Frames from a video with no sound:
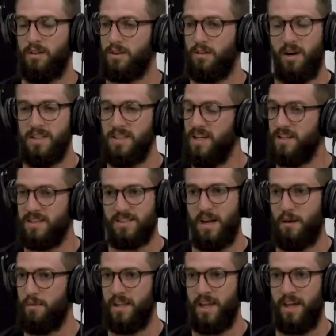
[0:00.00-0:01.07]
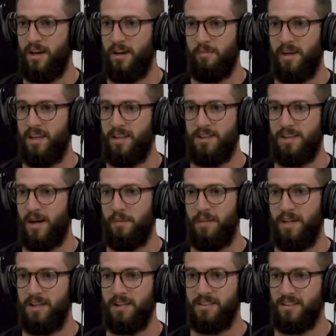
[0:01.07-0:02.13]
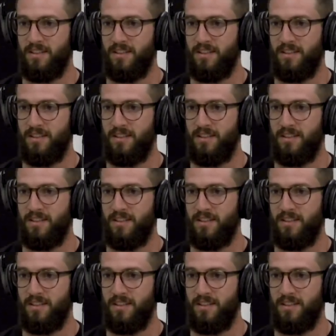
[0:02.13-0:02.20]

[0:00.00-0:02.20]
It's crazy how stubborn they are, man, the Japanese.